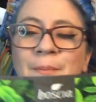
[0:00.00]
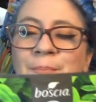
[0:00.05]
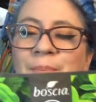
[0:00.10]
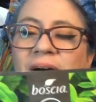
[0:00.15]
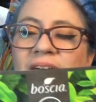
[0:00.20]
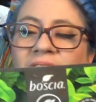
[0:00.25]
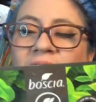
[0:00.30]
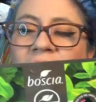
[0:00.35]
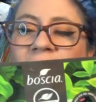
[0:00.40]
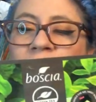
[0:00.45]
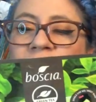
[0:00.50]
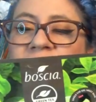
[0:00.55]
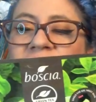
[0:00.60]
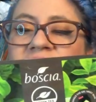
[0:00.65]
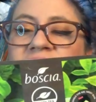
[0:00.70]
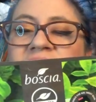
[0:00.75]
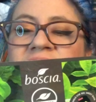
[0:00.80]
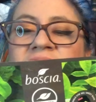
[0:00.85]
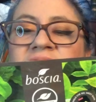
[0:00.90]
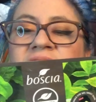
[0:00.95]
But
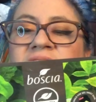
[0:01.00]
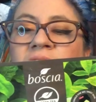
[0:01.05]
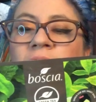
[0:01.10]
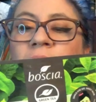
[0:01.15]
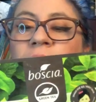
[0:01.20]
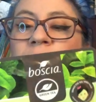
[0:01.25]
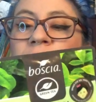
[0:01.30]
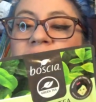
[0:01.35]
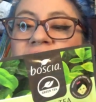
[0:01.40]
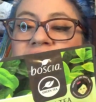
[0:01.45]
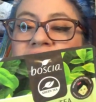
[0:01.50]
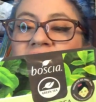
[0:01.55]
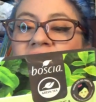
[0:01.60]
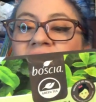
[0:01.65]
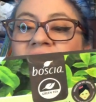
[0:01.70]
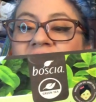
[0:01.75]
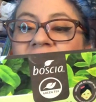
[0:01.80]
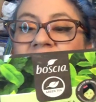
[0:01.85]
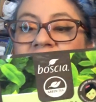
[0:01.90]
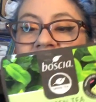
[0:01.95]
this is
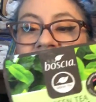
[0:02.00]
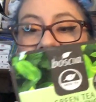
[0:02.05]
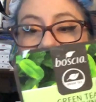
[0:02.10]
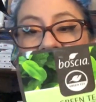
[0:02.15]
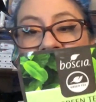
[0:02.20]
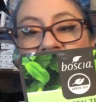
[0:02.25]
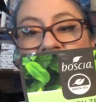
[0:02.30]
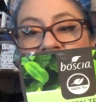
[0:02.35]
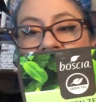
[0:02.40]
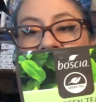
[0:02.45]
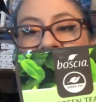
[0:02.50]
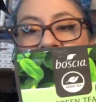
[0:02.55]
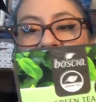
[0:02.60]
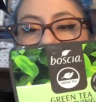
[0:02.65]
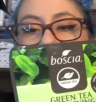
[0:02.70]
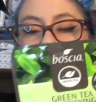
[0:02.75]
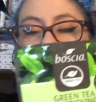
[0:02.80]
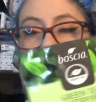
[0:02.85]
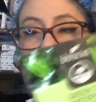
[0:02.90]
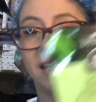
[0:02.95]
originally
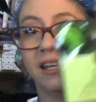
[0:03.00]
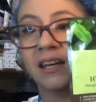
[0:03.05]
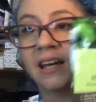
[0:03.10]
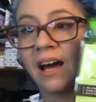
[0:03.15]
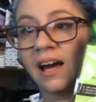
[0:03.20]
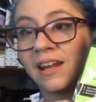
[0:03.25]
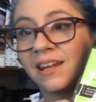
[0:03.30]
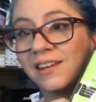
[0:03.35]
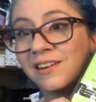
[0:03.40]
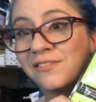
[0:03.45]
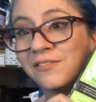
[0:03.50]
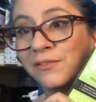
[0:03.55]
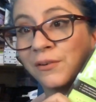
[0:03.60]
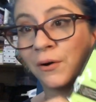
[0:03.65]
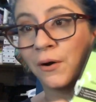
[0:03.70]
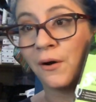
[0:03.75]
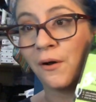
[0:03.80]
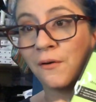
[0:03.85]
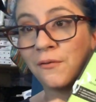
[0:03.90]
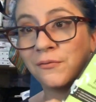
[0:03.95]
$7 and he got it
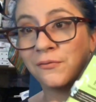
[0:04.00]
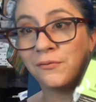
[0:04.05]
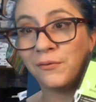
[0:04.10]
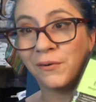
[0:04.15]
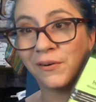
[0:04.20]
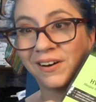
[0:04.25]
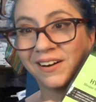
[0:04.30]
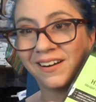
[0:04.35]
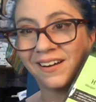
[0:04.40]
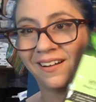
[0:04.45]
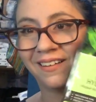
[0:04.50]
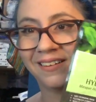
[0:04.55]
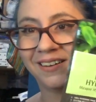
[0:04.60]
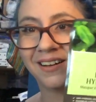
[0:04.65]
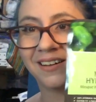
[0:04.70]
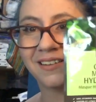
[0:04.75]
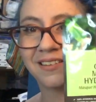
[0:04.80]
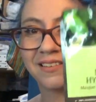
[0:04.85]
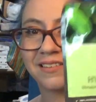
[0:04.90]
for $4.